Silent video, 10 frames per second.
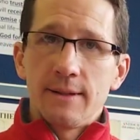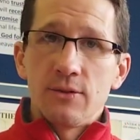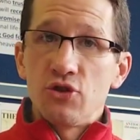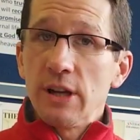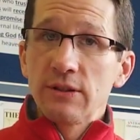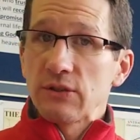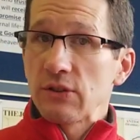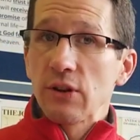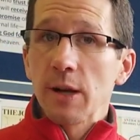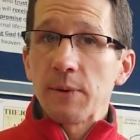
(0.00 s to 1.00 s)
Jesus is
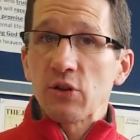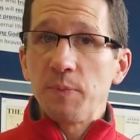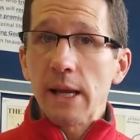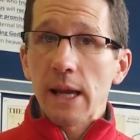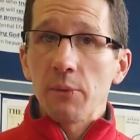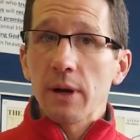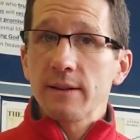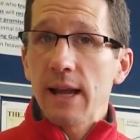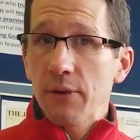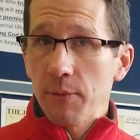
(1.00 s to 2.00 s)
going to be speaking. We're going
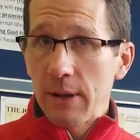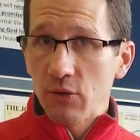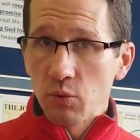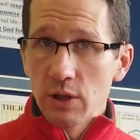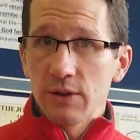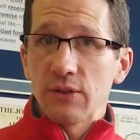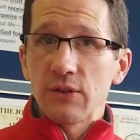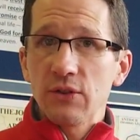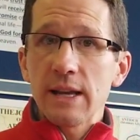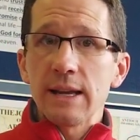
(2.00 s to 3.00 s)
to take from his words and
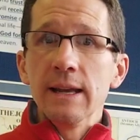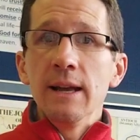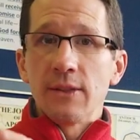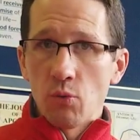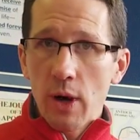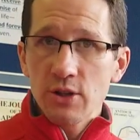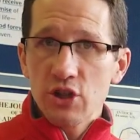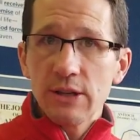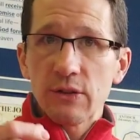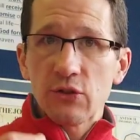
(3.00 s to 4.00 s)
see that when
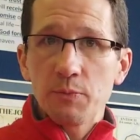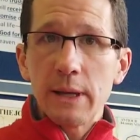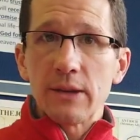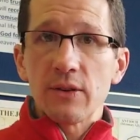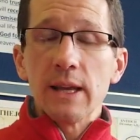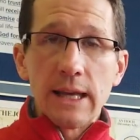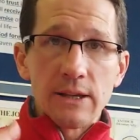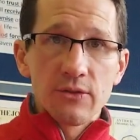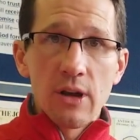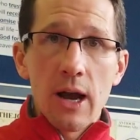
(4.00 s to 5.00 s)
Jesus speaks, he
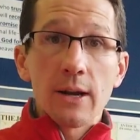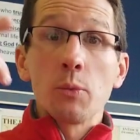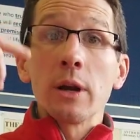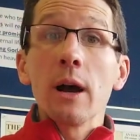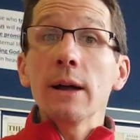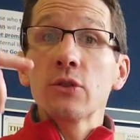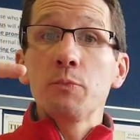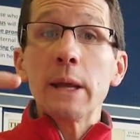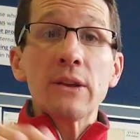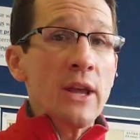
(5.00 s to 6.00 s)
is God. And when God
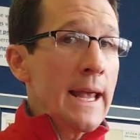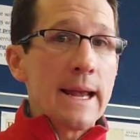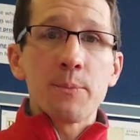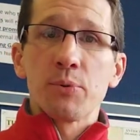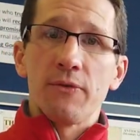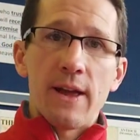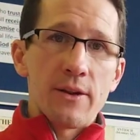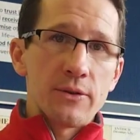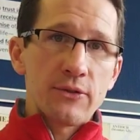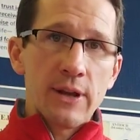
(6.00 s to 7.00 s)
speaks, it
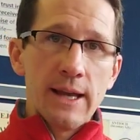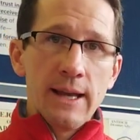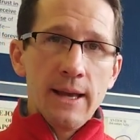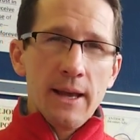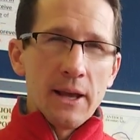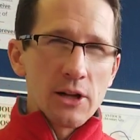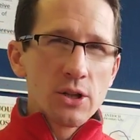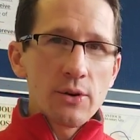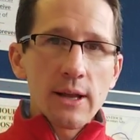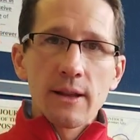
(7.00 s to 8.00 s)
prevails,
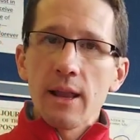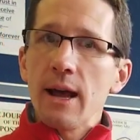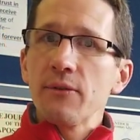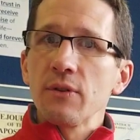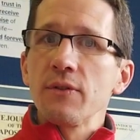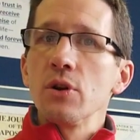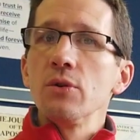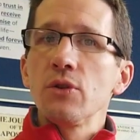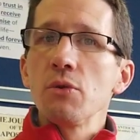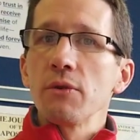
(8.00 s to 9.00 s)
including the lives of
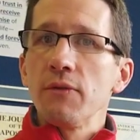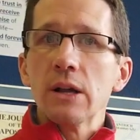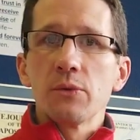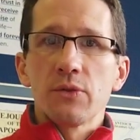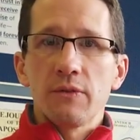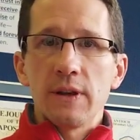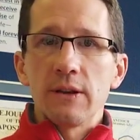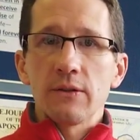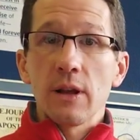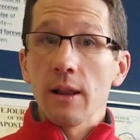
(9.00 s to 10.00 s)
those who are followers of
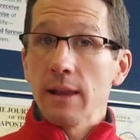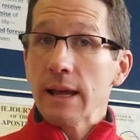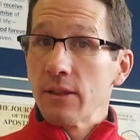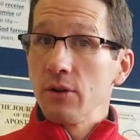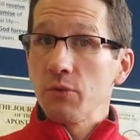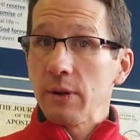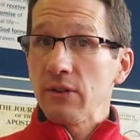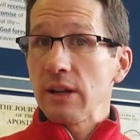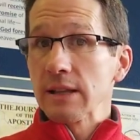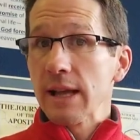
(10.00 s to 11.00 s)
his, like those we
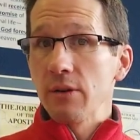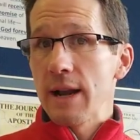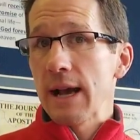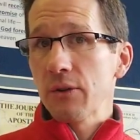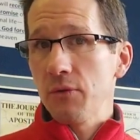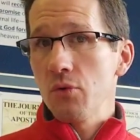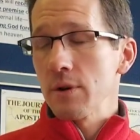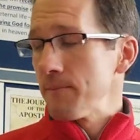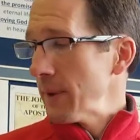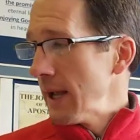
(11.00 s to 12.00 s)
see later in Acts 4.
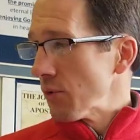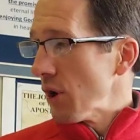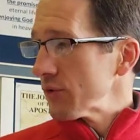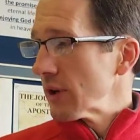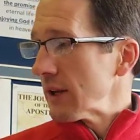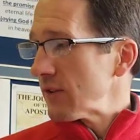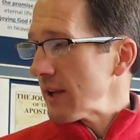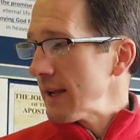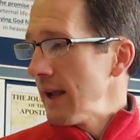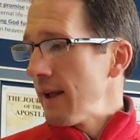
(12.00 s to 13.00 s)
We're also going to
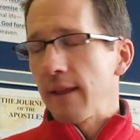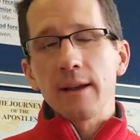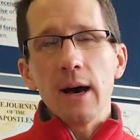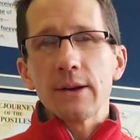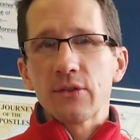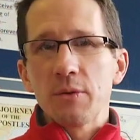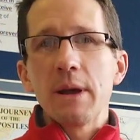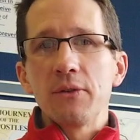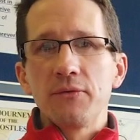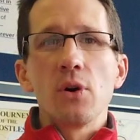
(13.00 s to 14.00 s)
see that God is the
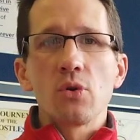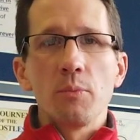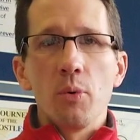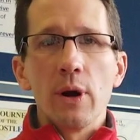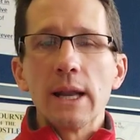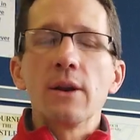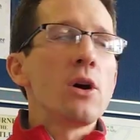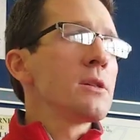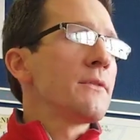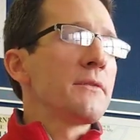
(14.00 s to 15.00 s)
main focal point in
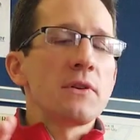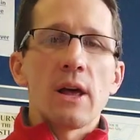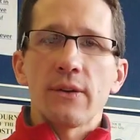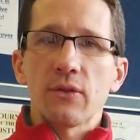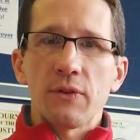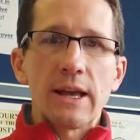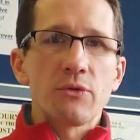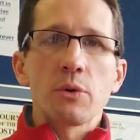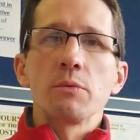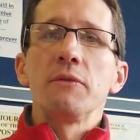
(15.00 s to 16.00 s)
all of the philosophy.
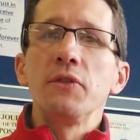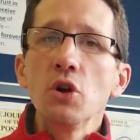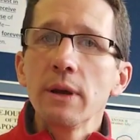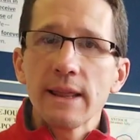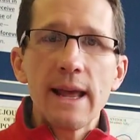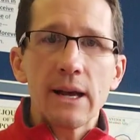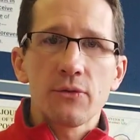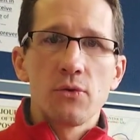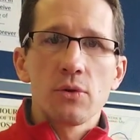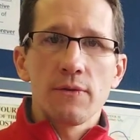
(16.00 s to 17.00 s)
As we're reviewing the Acts
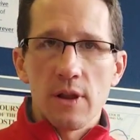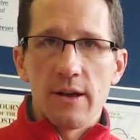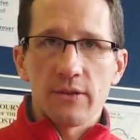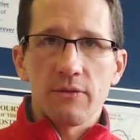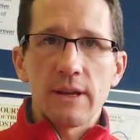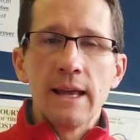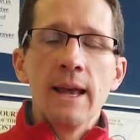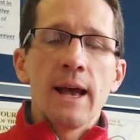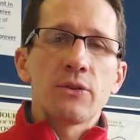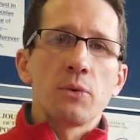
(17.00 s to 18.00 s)
4 philosophy,
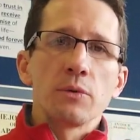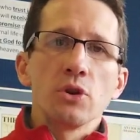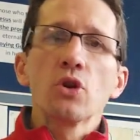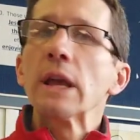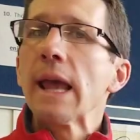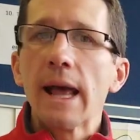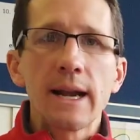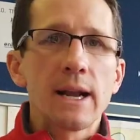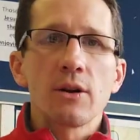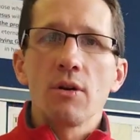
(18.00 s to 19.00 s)
as we're looking at
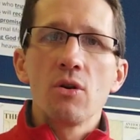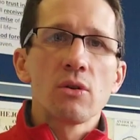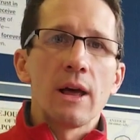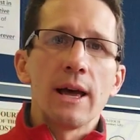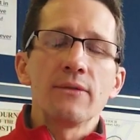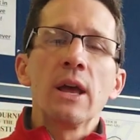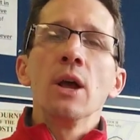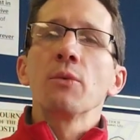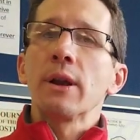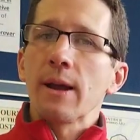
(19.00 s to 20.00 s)
it in our own lives,
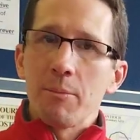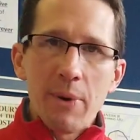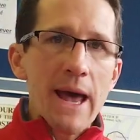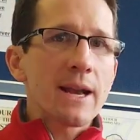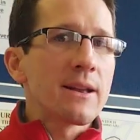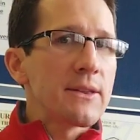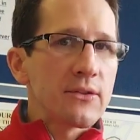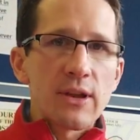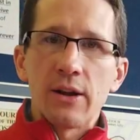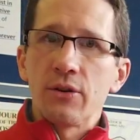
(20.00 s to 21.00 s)
we're going to come back to the
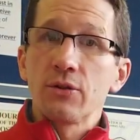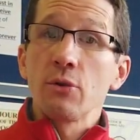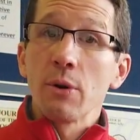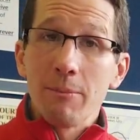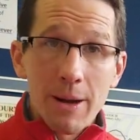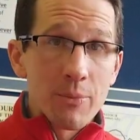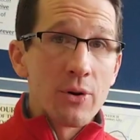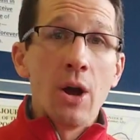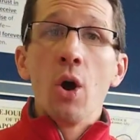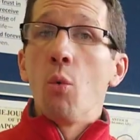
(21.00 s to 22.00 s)
center to
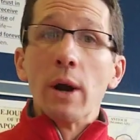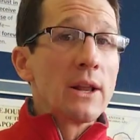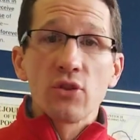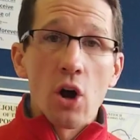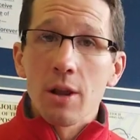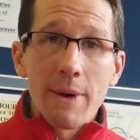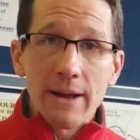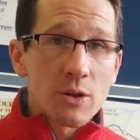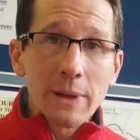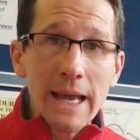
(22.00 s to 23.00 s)
remember what it's all
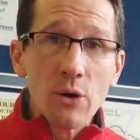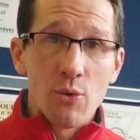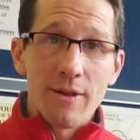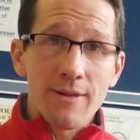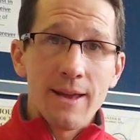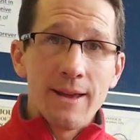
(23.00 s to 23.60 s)
about to begin with,